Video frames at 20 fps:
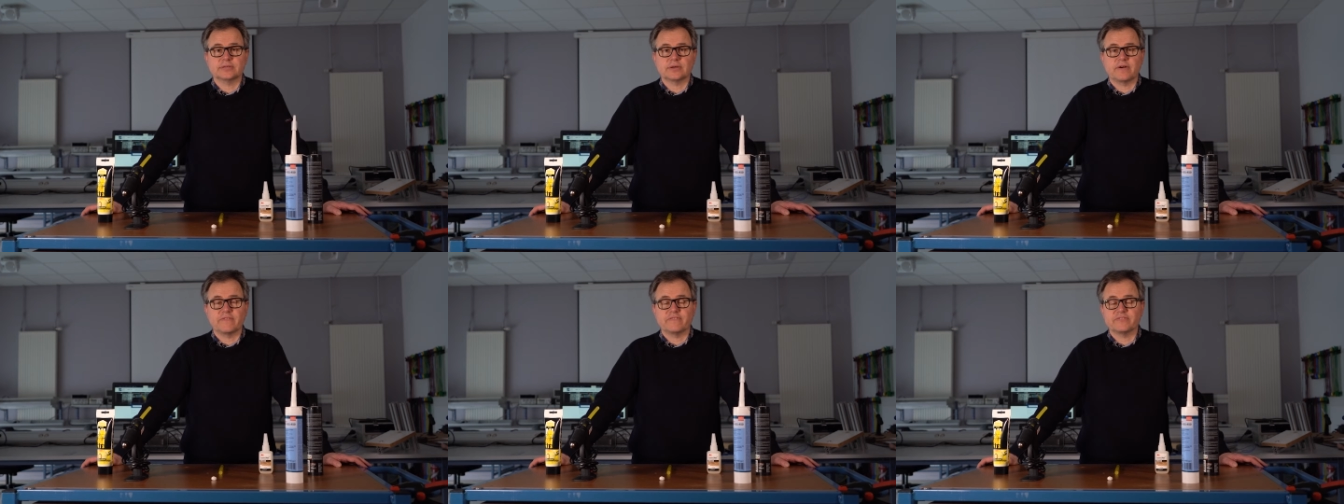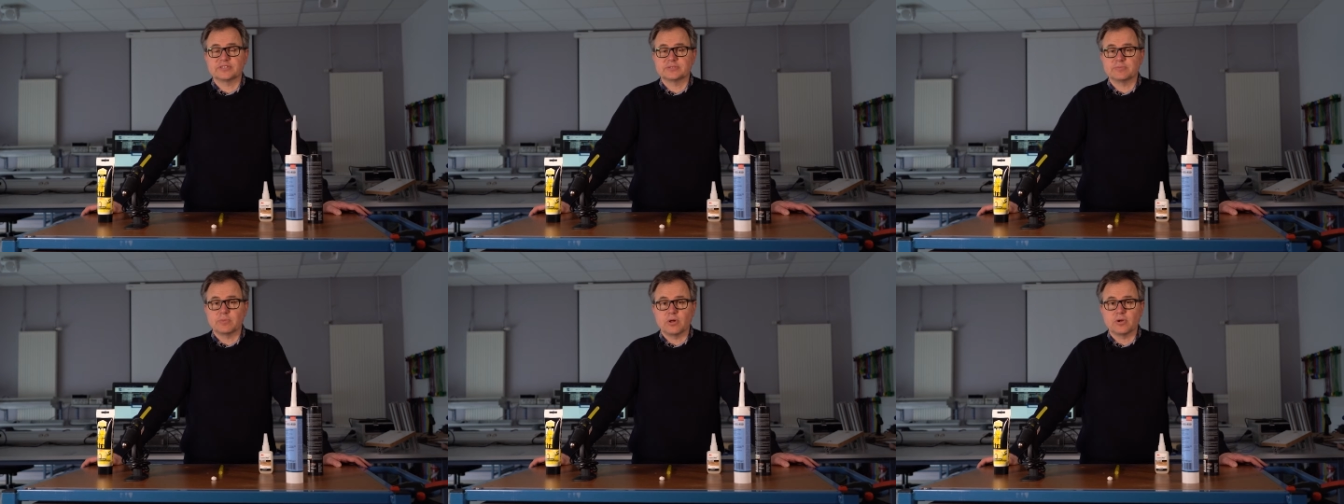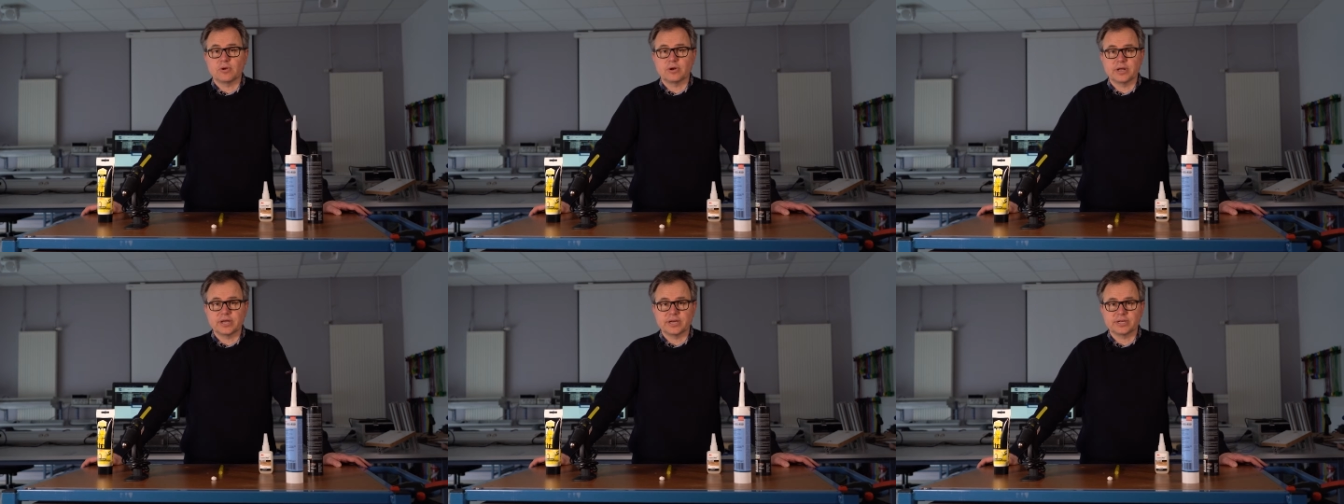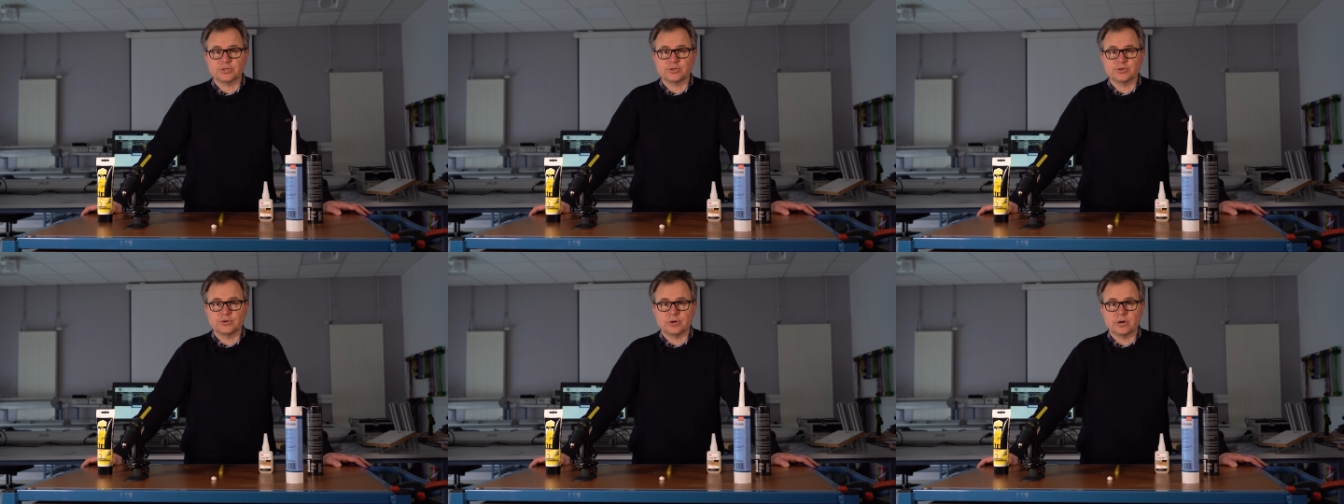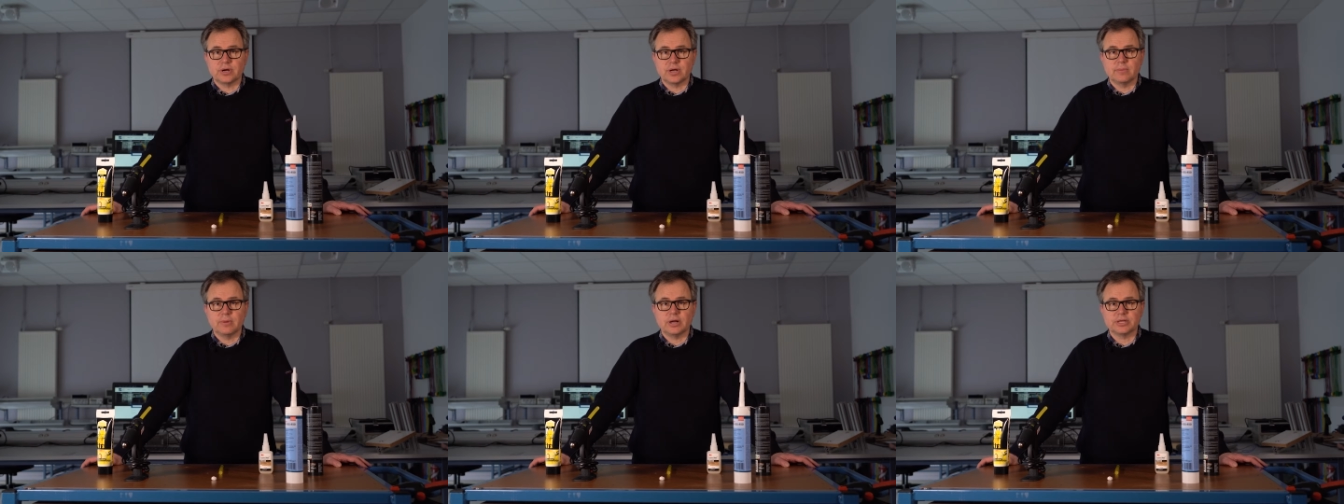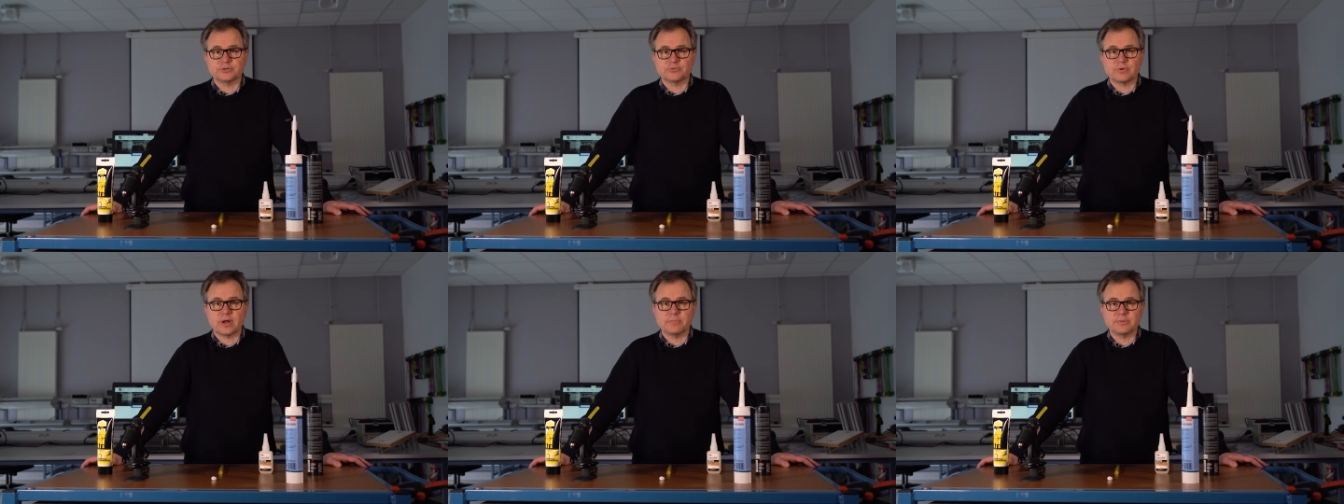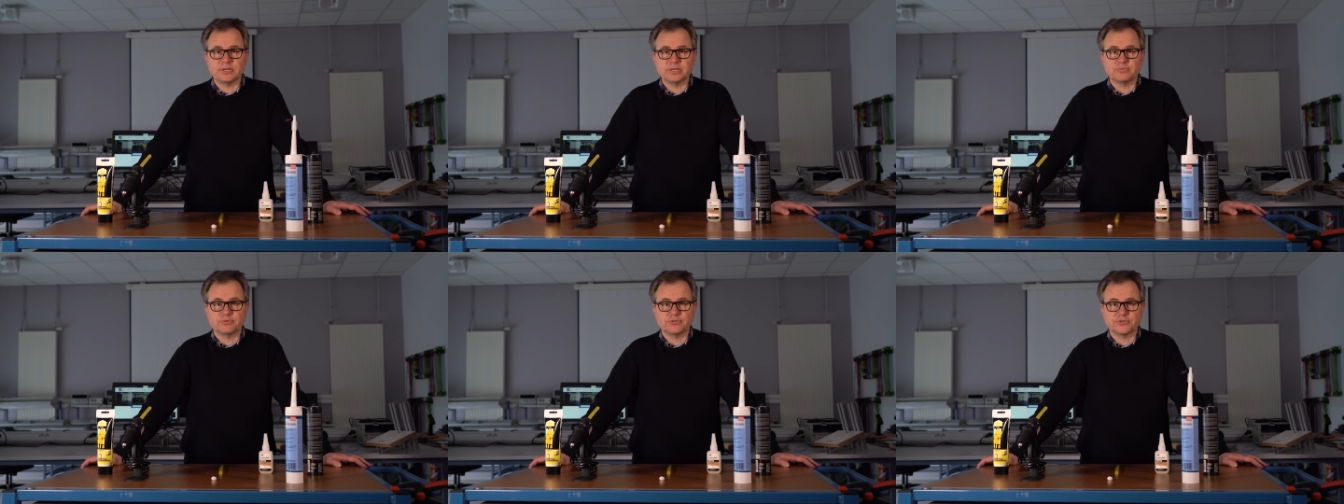of small lecture about
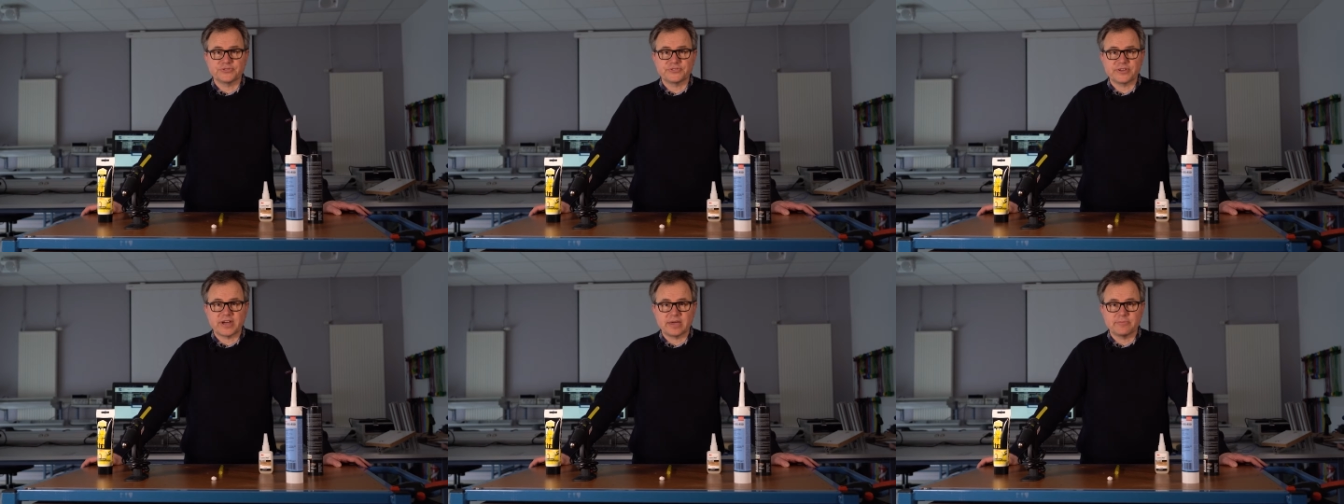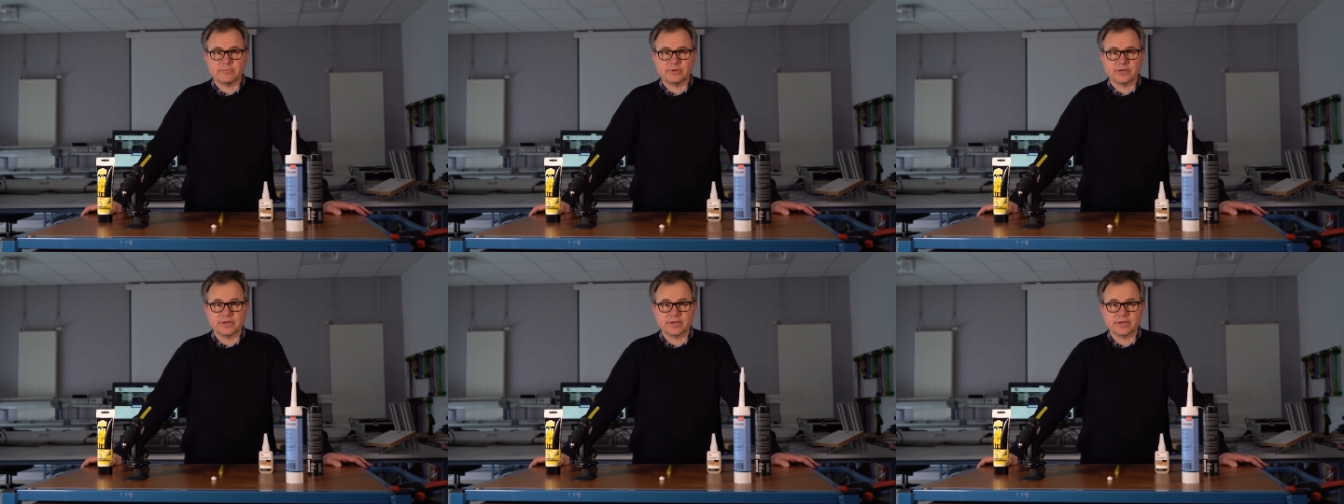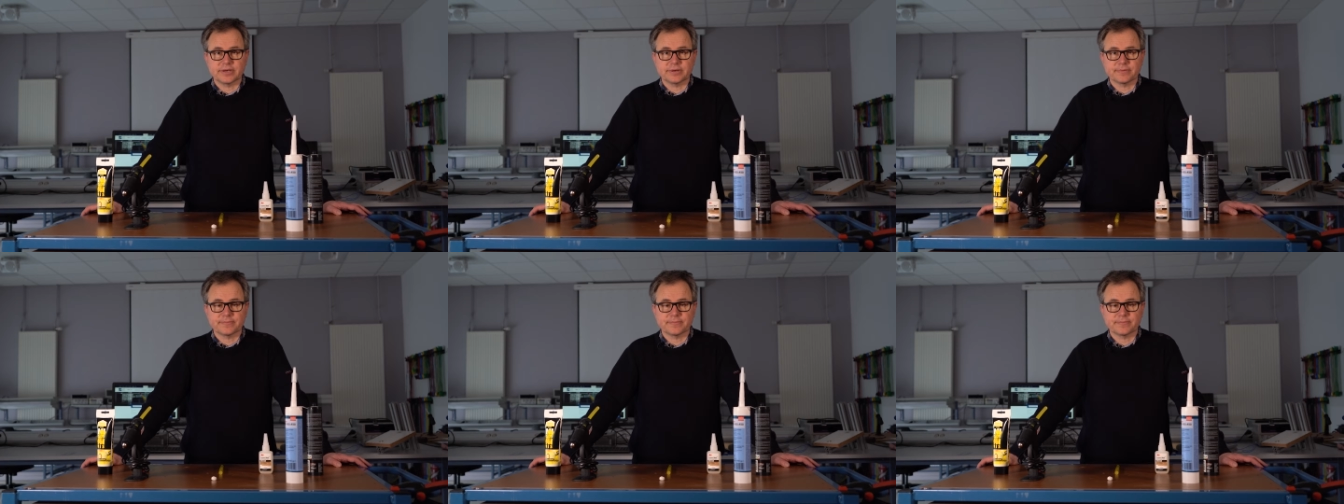rapid prototyping.